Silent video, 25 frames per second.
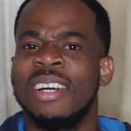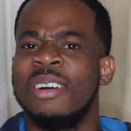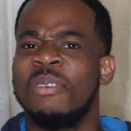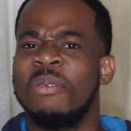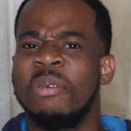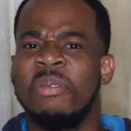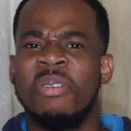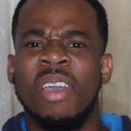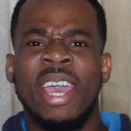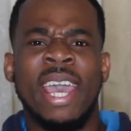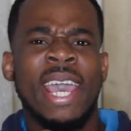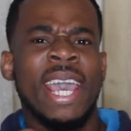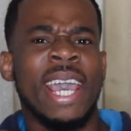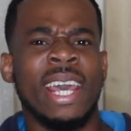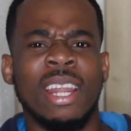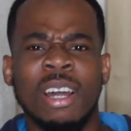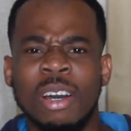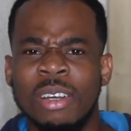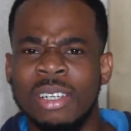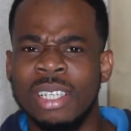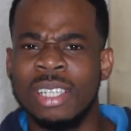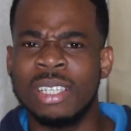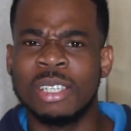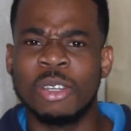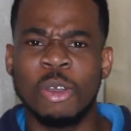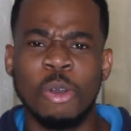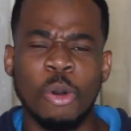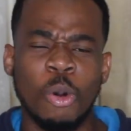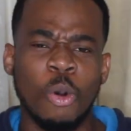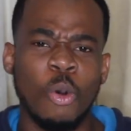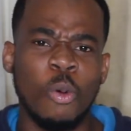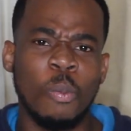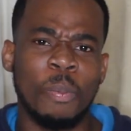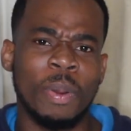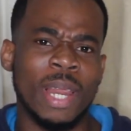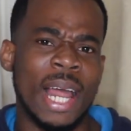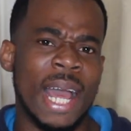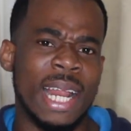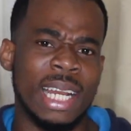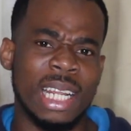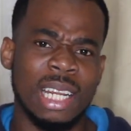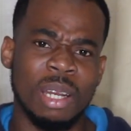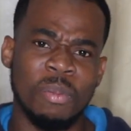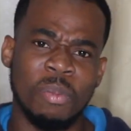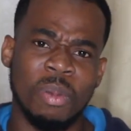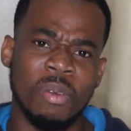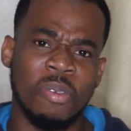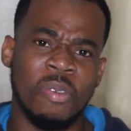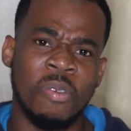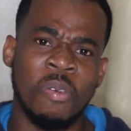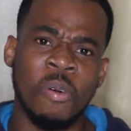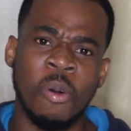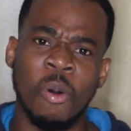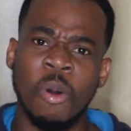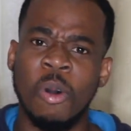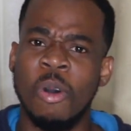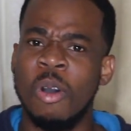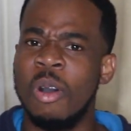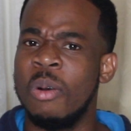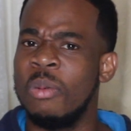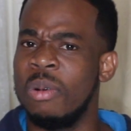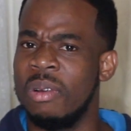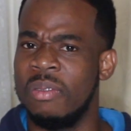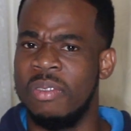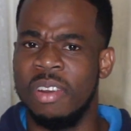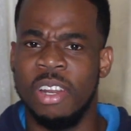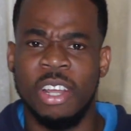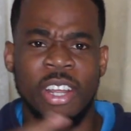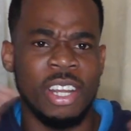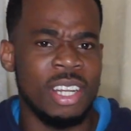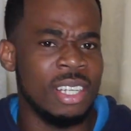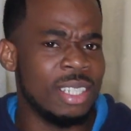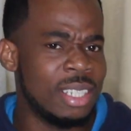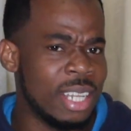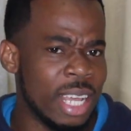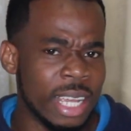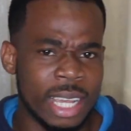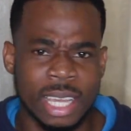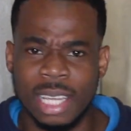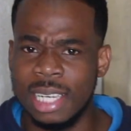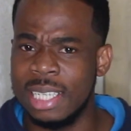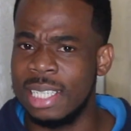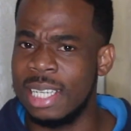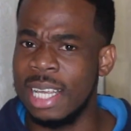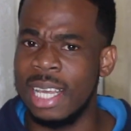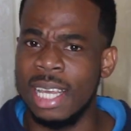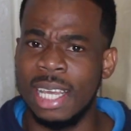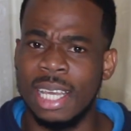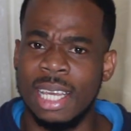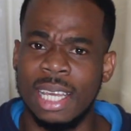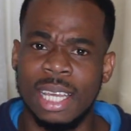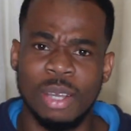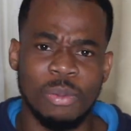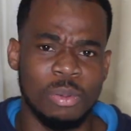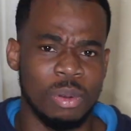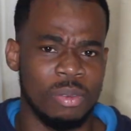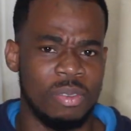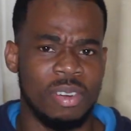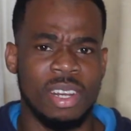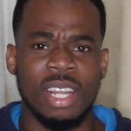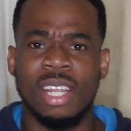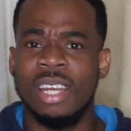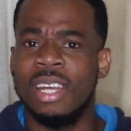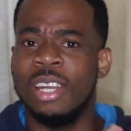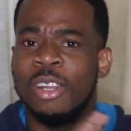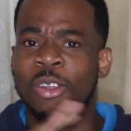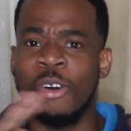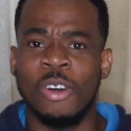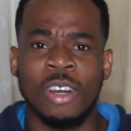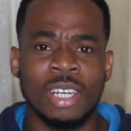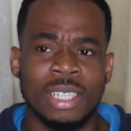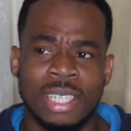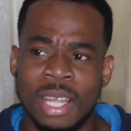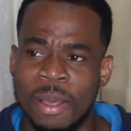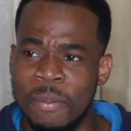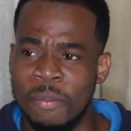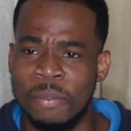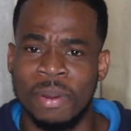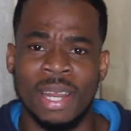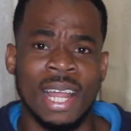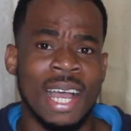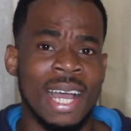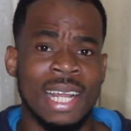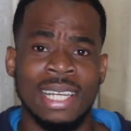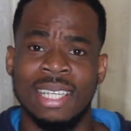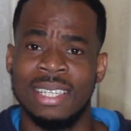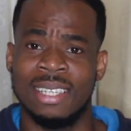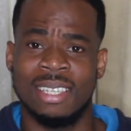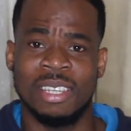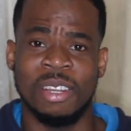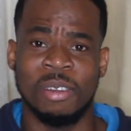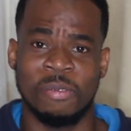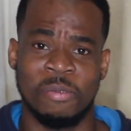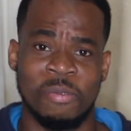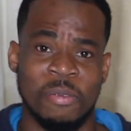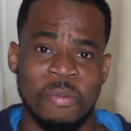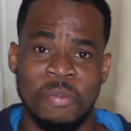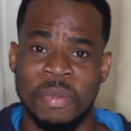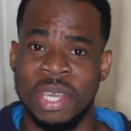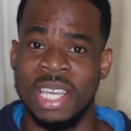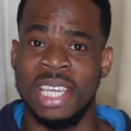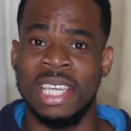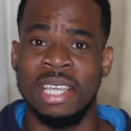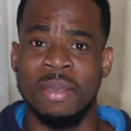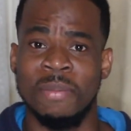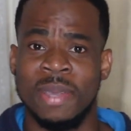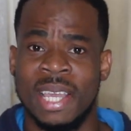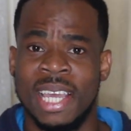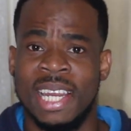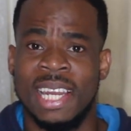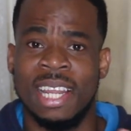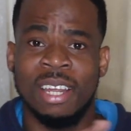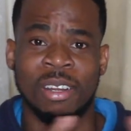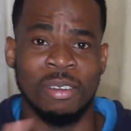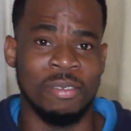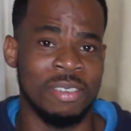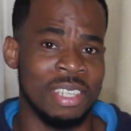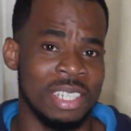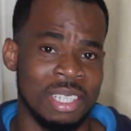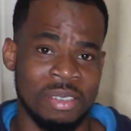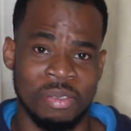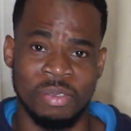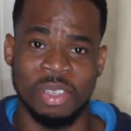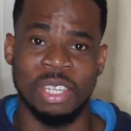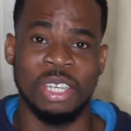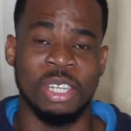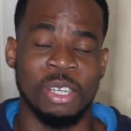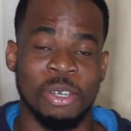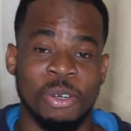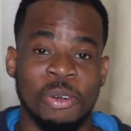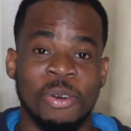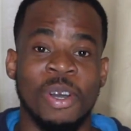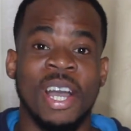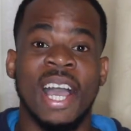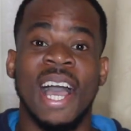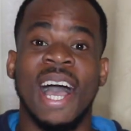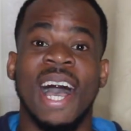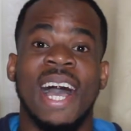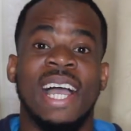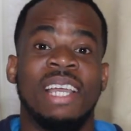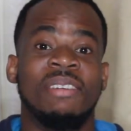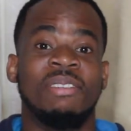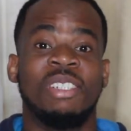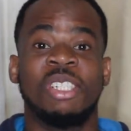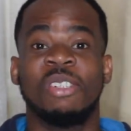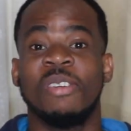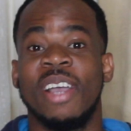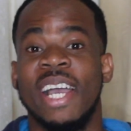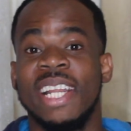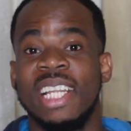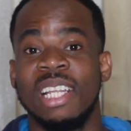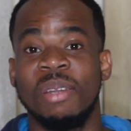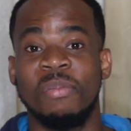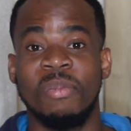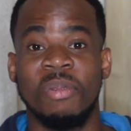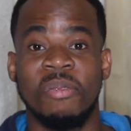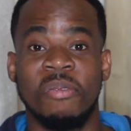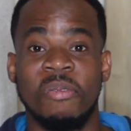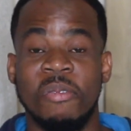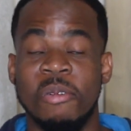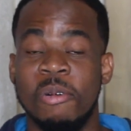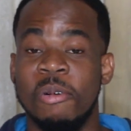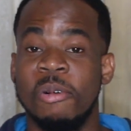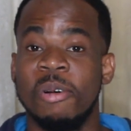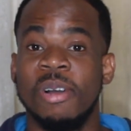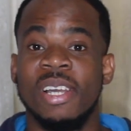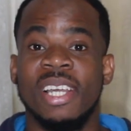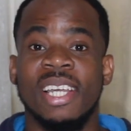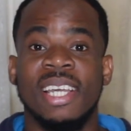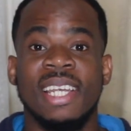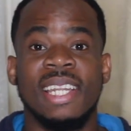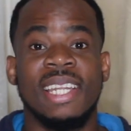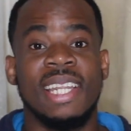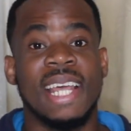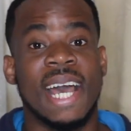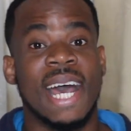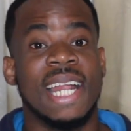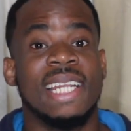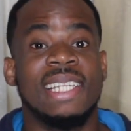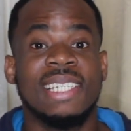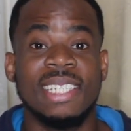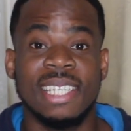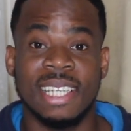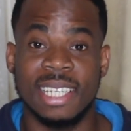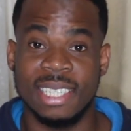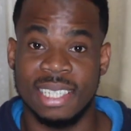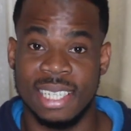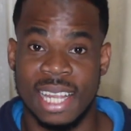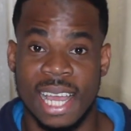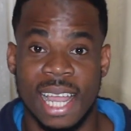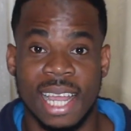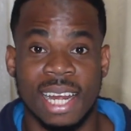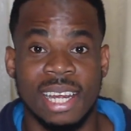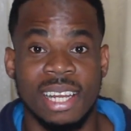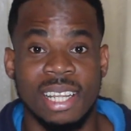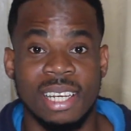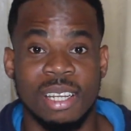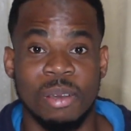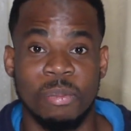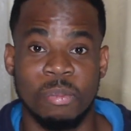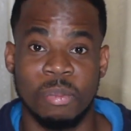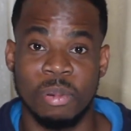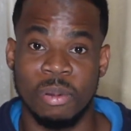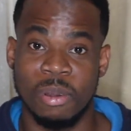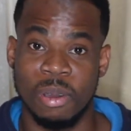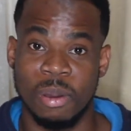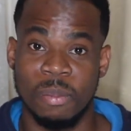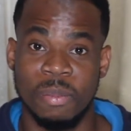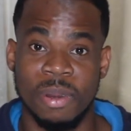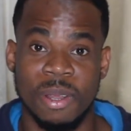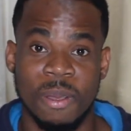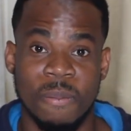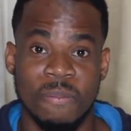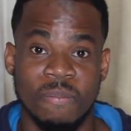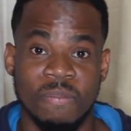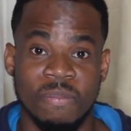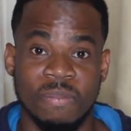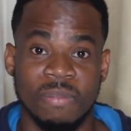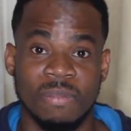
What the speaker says: We've heard all this goal planning before. We've learned take a day. We've learned long-term plan. This is not for me. I'm getting out of this video. I've tried it before. That's exactly the problem.